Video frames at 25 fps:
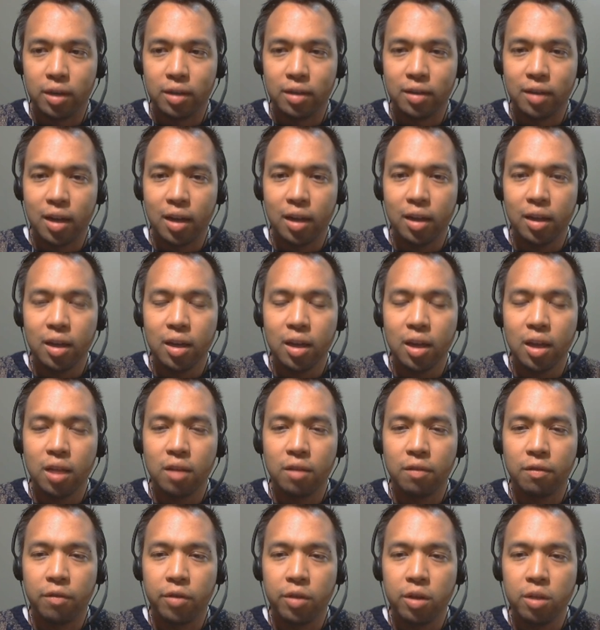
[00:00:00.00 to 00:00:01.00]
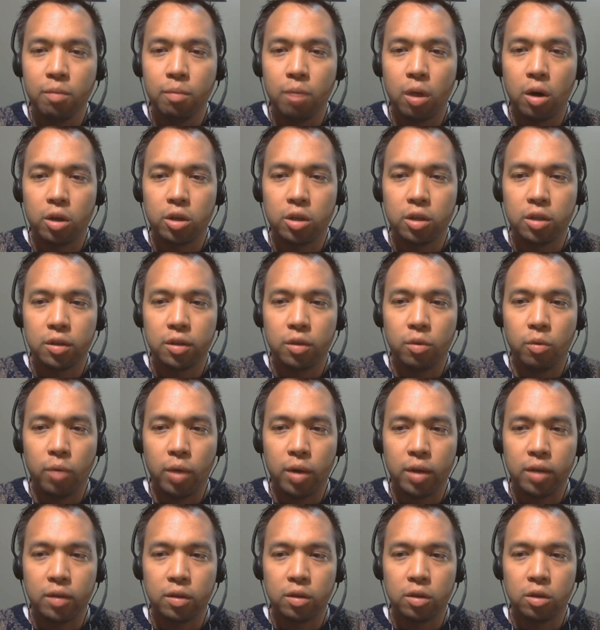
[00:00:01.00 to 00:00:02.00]
settling in the free marches and
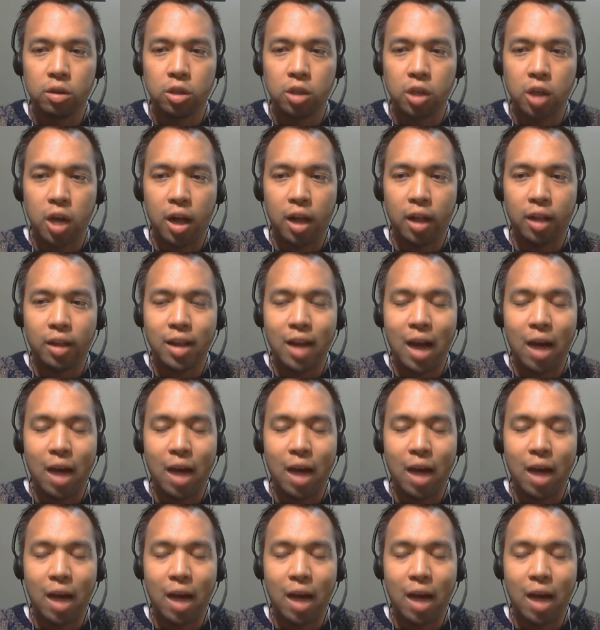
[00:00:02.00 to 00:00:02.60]
raising their child